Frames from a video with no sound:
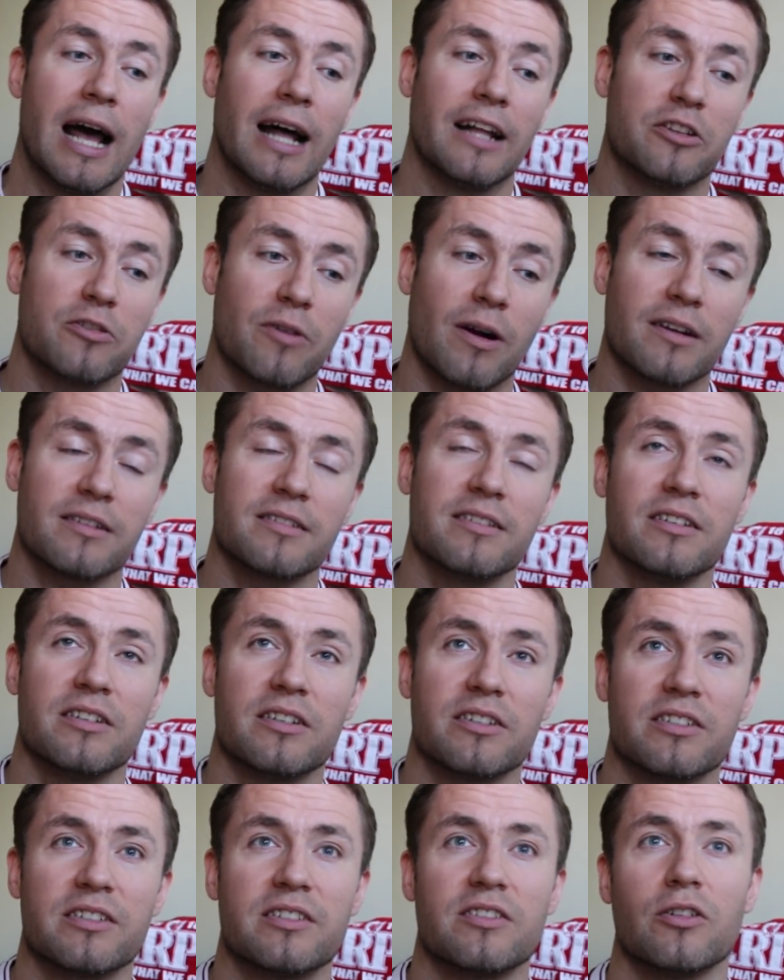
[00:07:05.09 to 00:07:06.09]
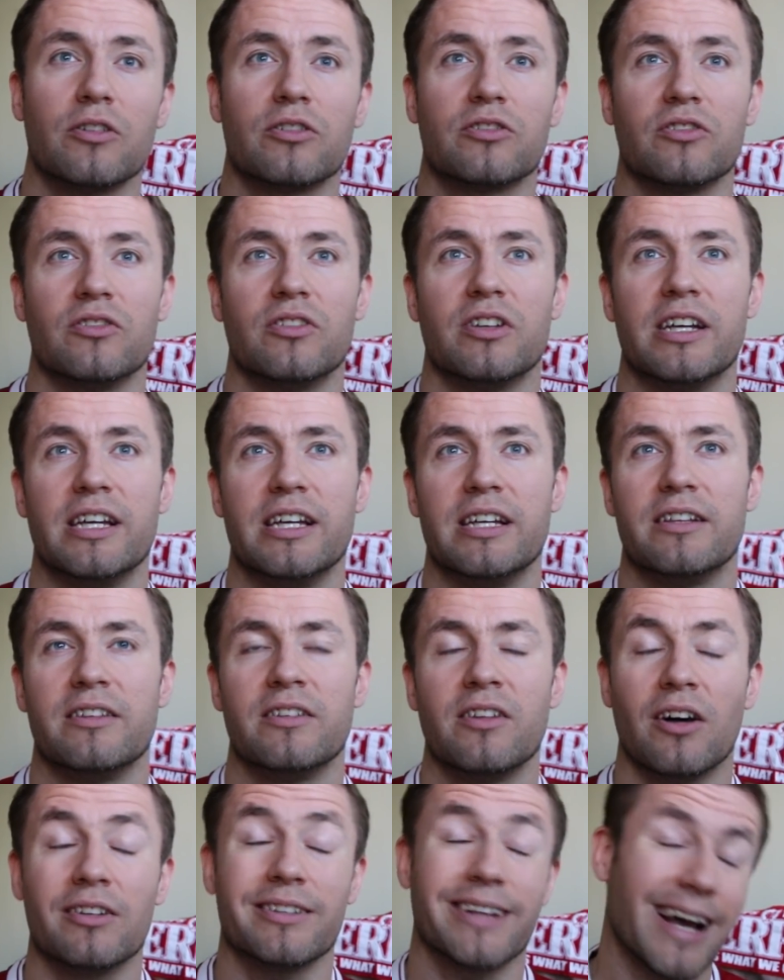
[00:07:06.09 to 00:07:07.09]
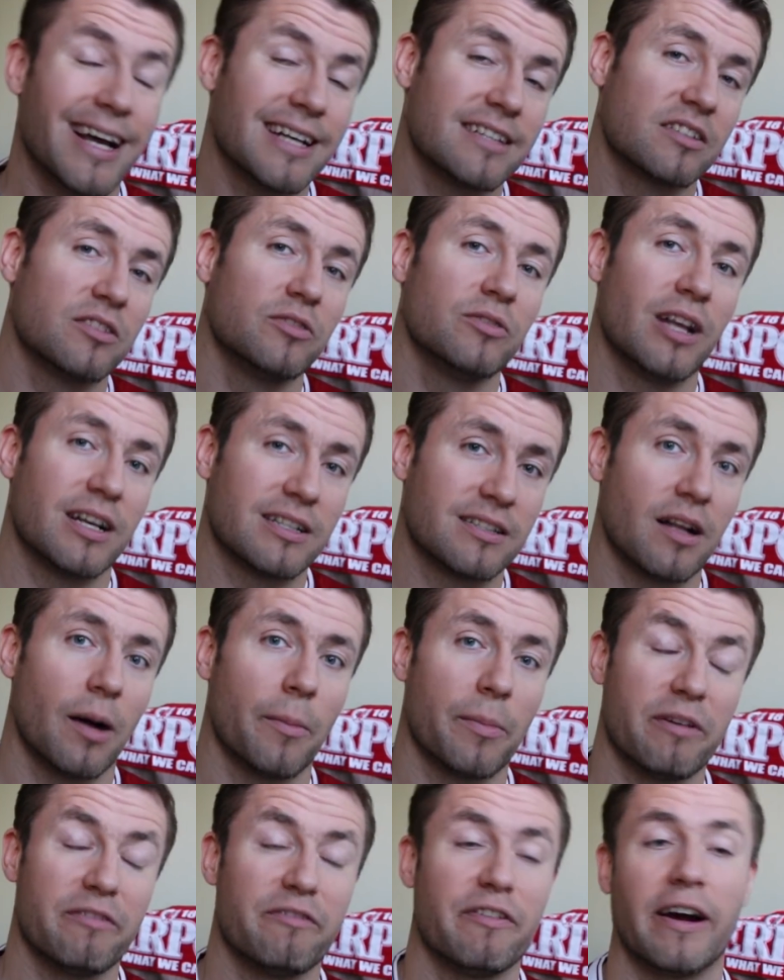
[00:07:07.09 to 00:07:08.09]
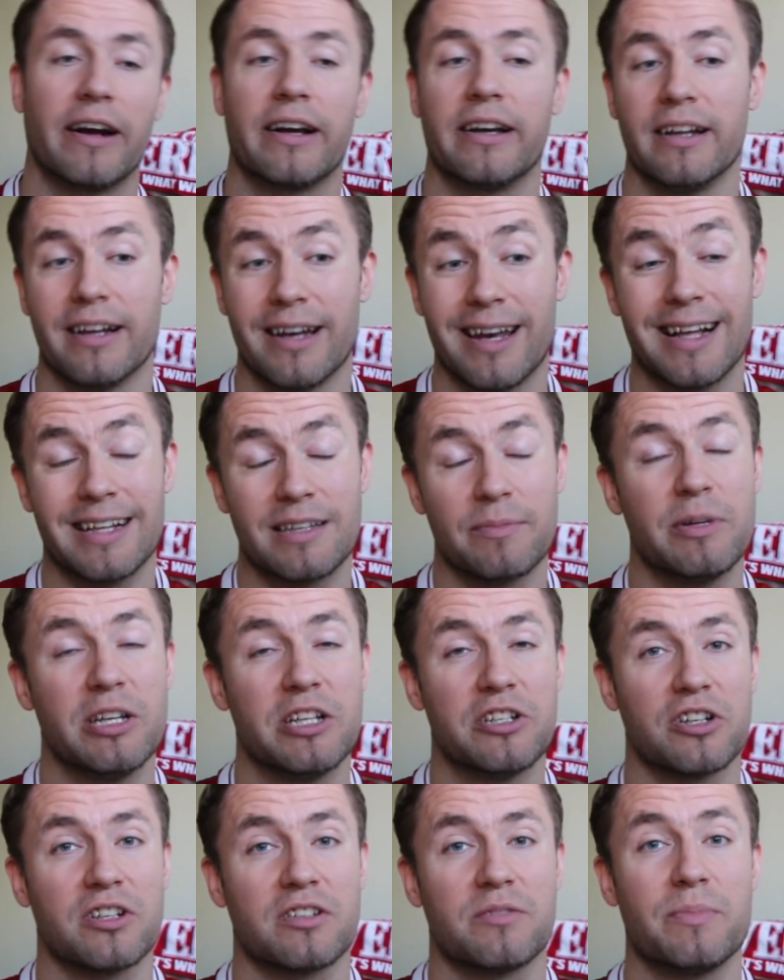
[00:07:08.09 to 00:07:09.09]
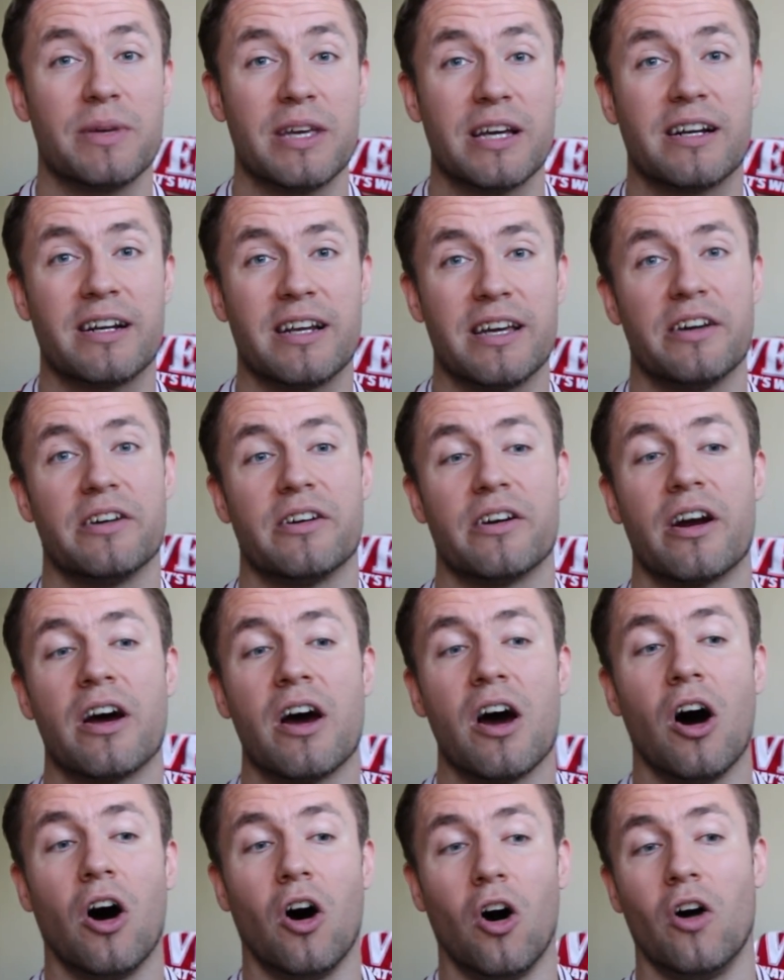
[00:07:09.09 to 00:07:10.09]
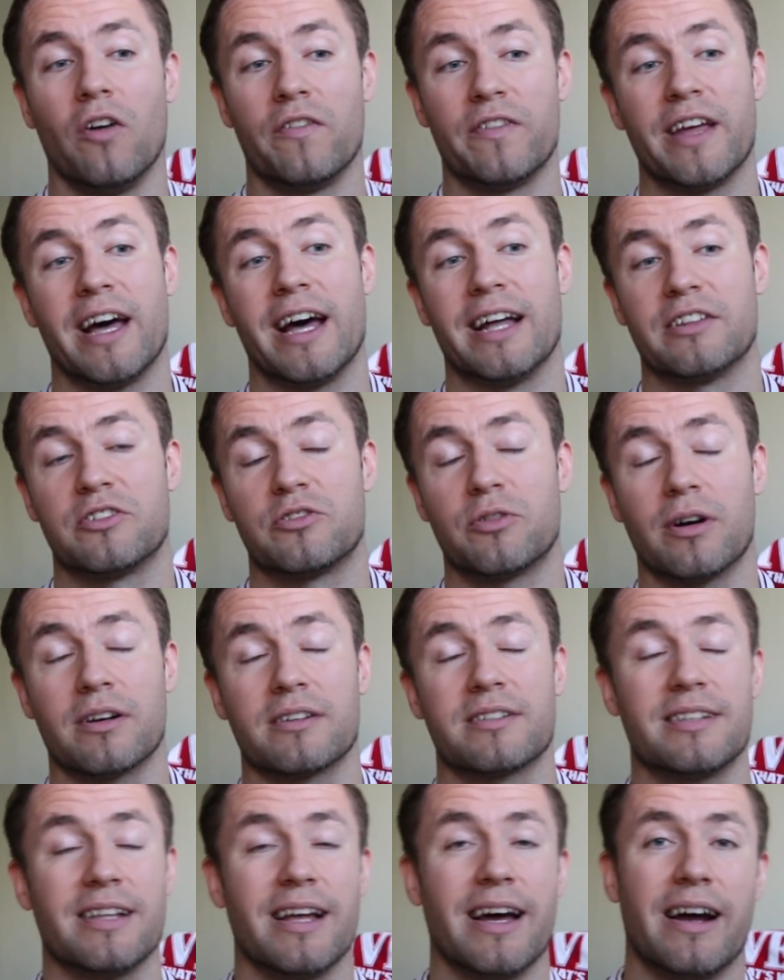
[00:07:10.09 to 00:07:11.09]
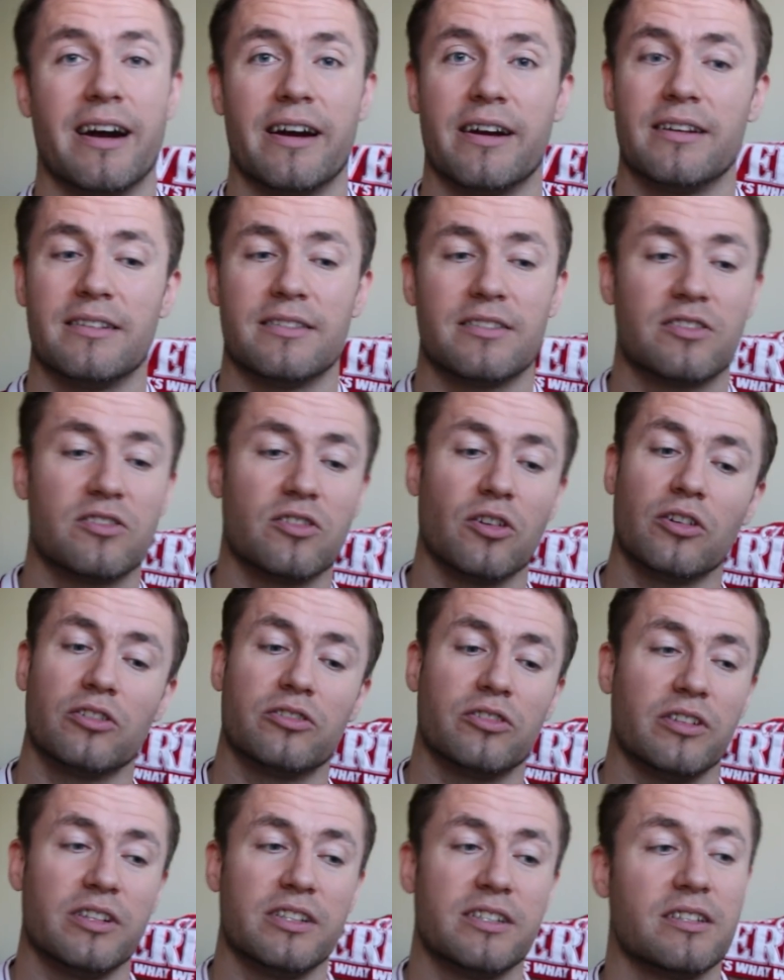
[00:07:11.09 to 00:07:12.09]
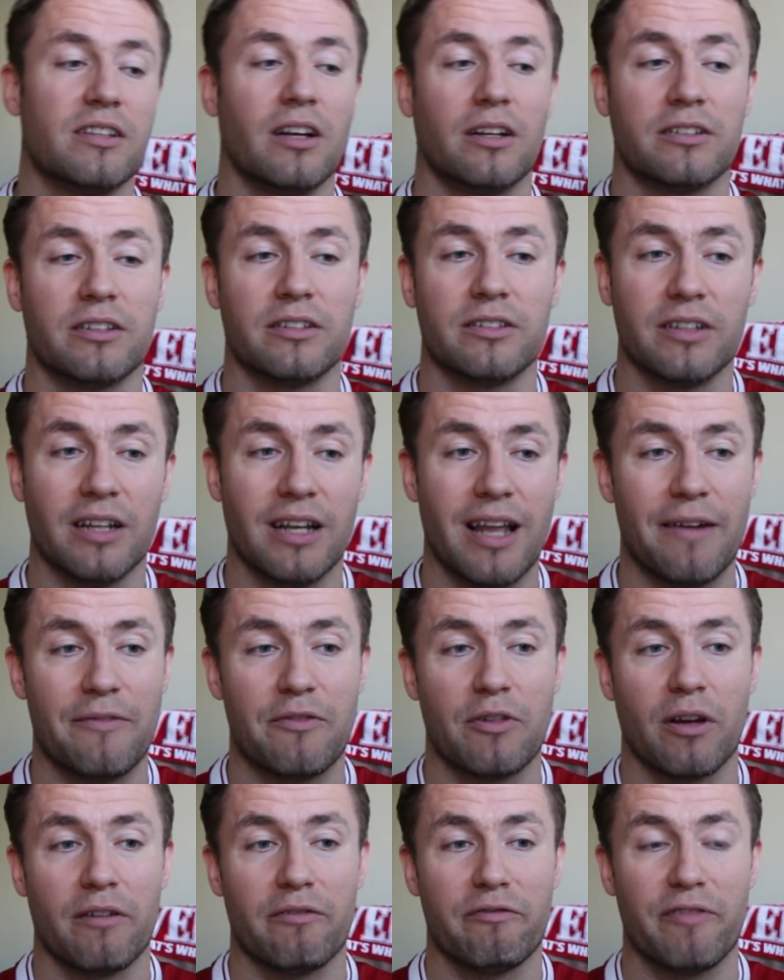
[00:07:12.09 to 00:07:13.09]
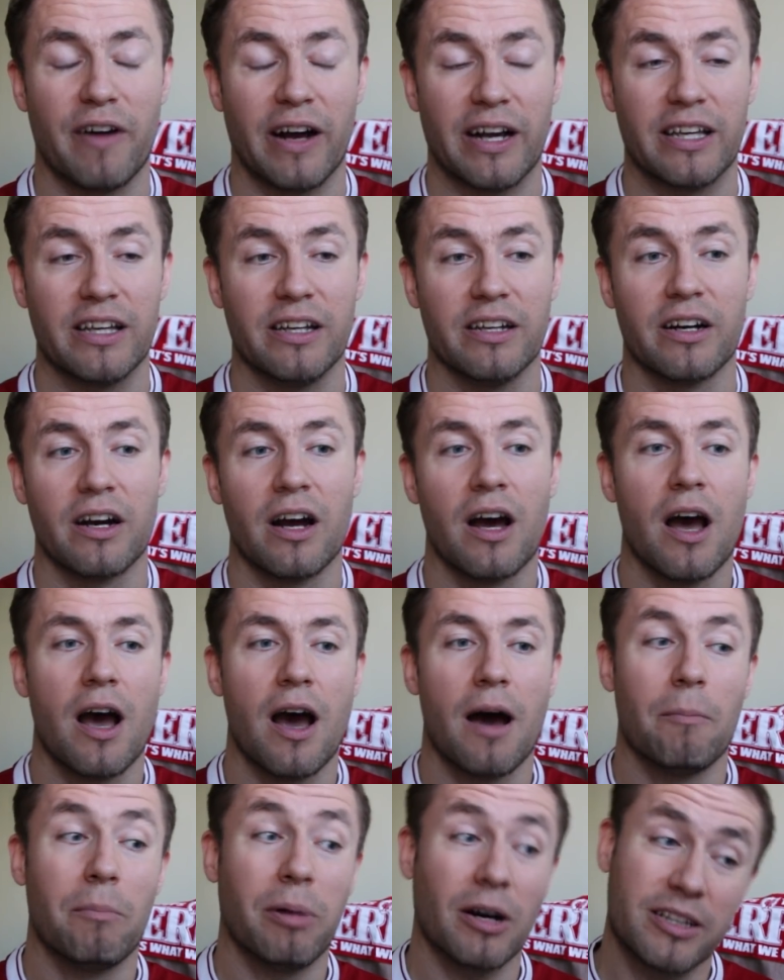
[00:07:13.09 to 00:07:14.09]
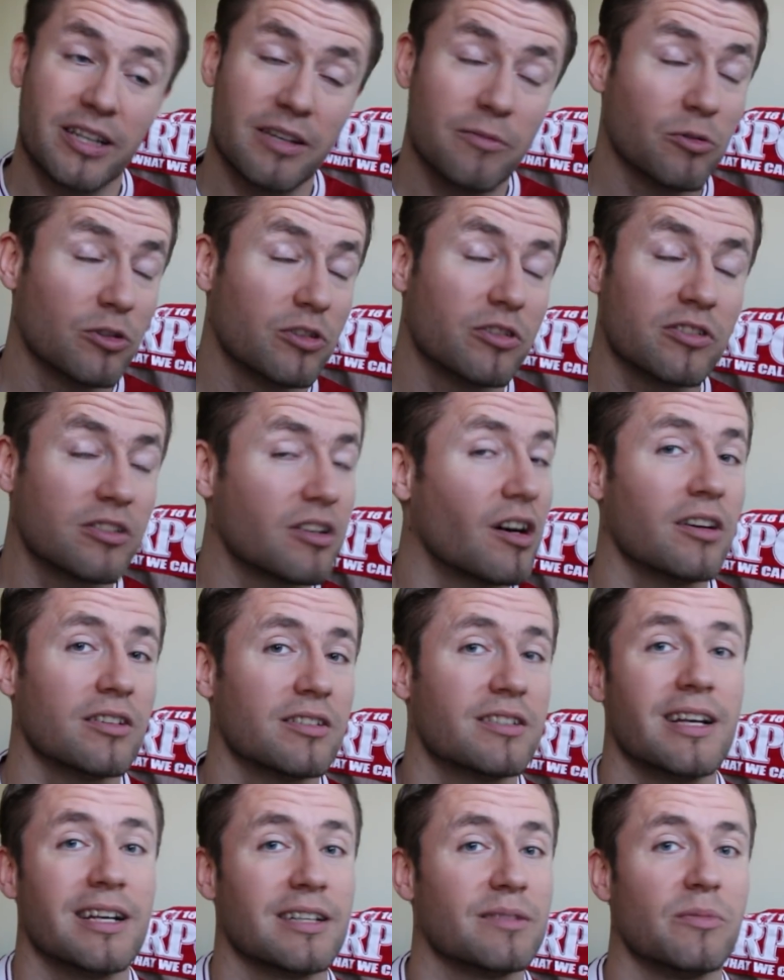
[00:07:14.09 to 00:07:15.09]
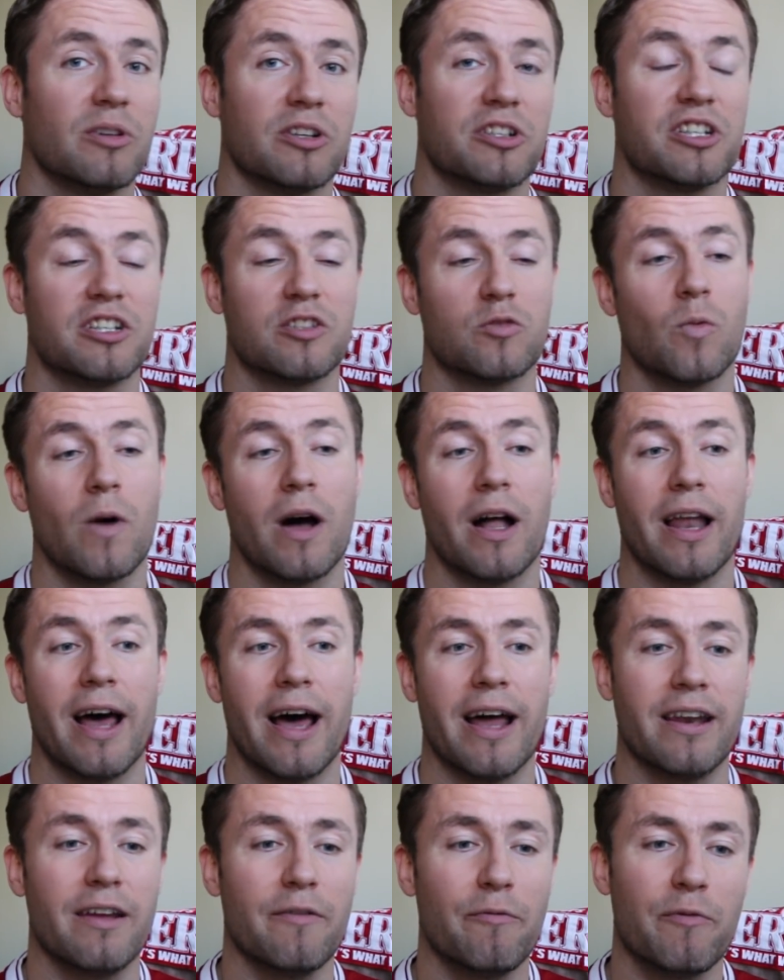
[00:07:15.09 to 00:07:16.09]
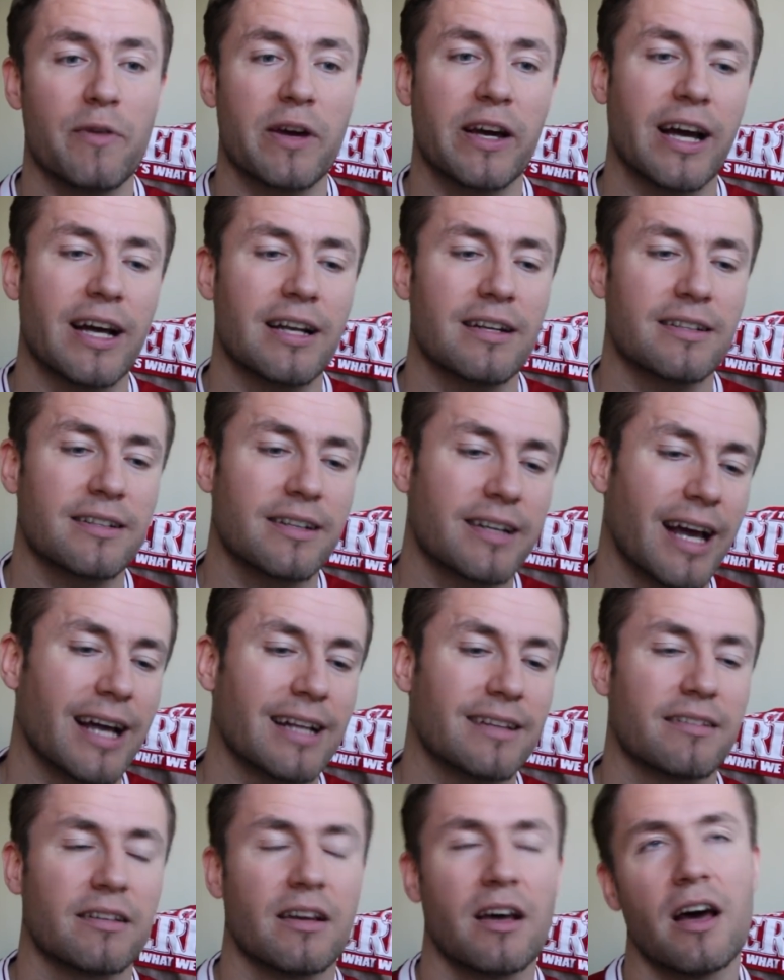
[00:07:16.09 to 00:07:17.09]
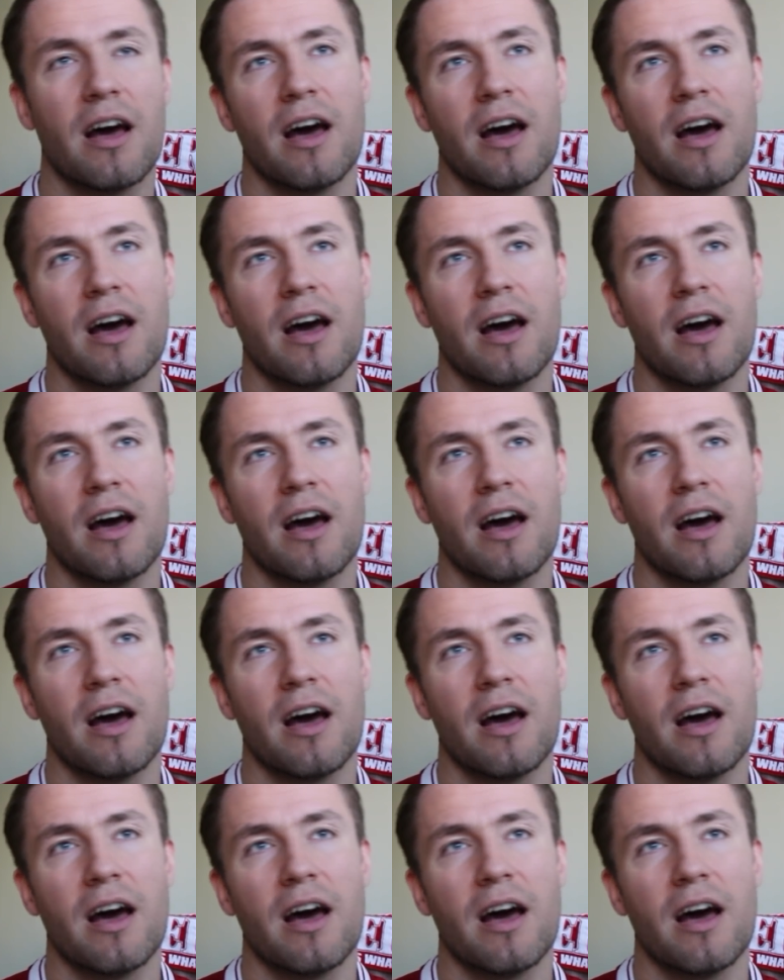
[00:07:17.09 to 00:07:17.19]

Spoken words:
Draxler certainly not as good as Nabil Fekir, let me just be clear on that. Draxler certainly is not on the level of Fekir, but he wouldn't cost as much as well. And if we can get